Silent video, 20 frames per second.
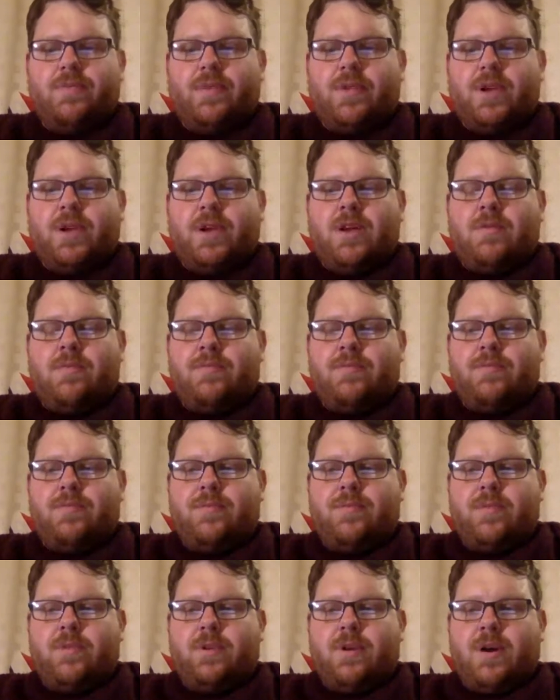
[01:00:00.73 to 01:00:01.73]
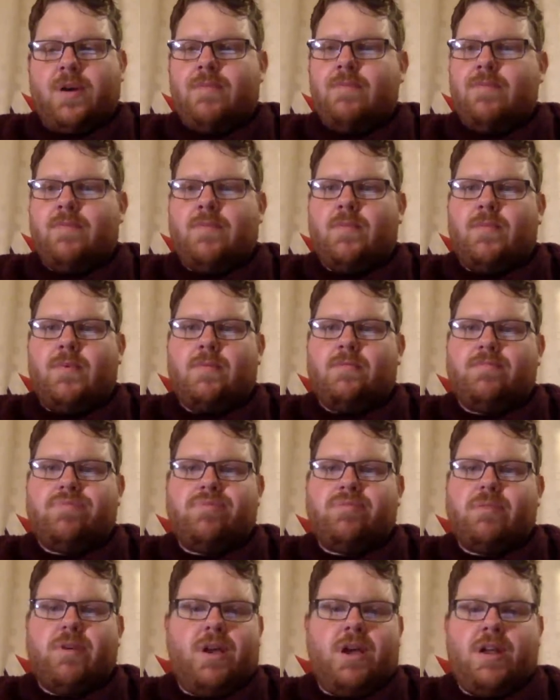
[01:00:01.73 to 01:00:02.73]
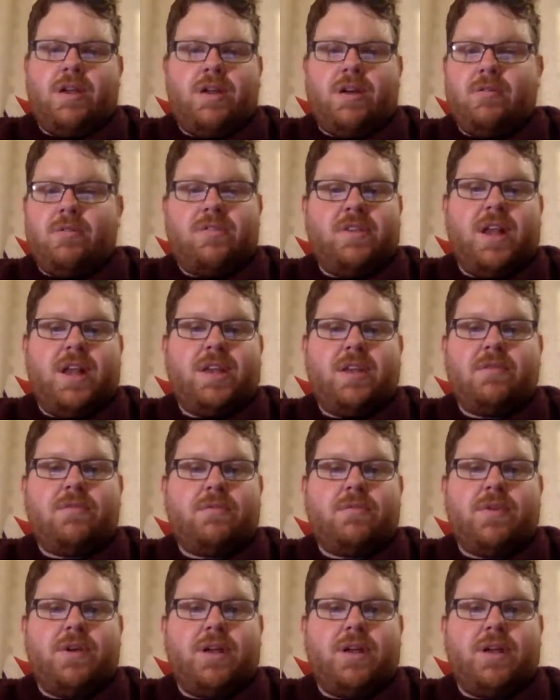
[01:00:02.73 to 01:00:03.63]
Um, I'm, and I will tell you,